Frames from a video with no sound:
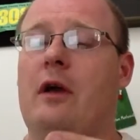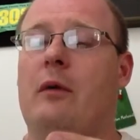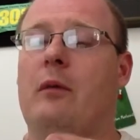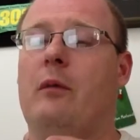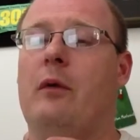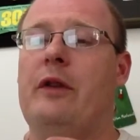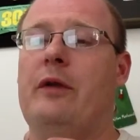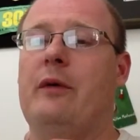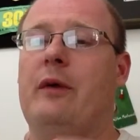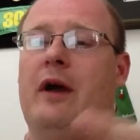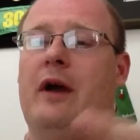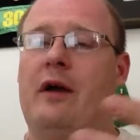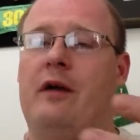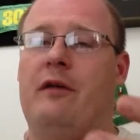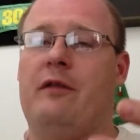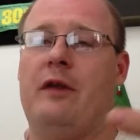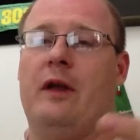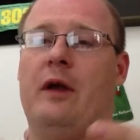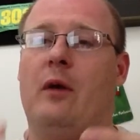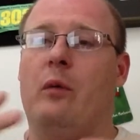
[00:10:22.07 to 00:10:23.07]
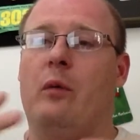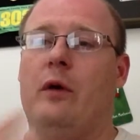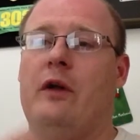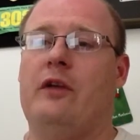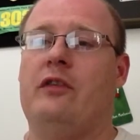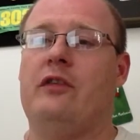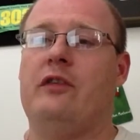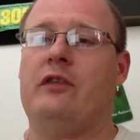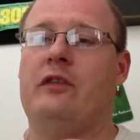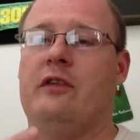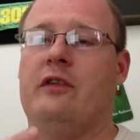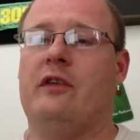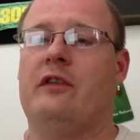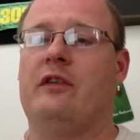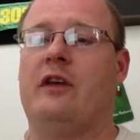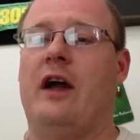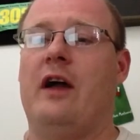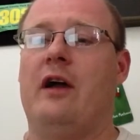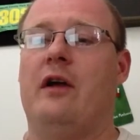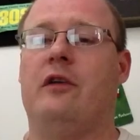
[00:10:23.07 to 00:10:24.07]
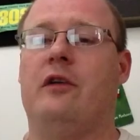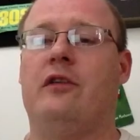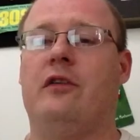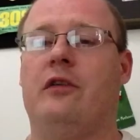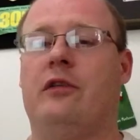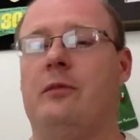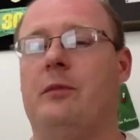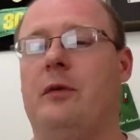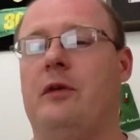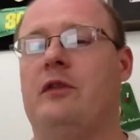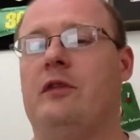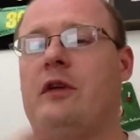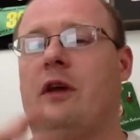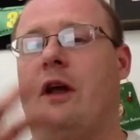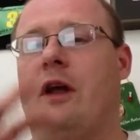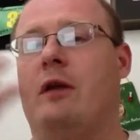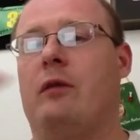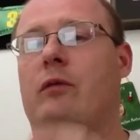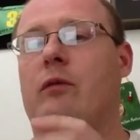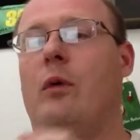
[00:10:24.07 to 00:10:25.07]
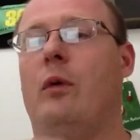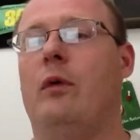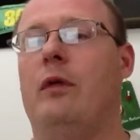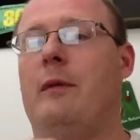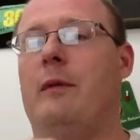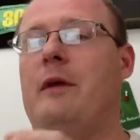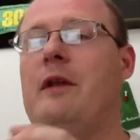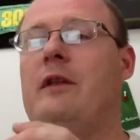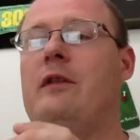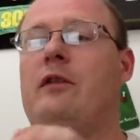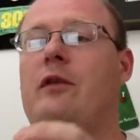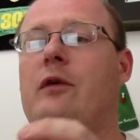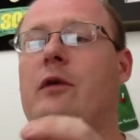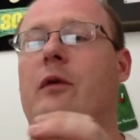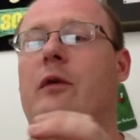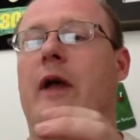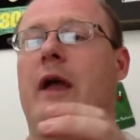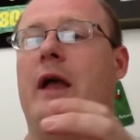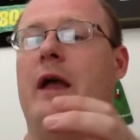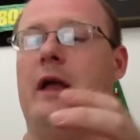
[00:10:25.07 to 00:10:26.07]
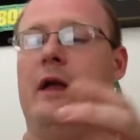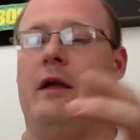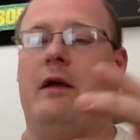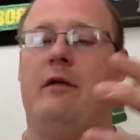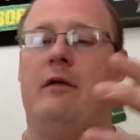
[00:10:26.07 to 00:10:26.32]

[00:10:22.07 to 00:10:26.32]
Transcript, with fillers: when you have like wishes and desires you're supposed to kind of roll them into a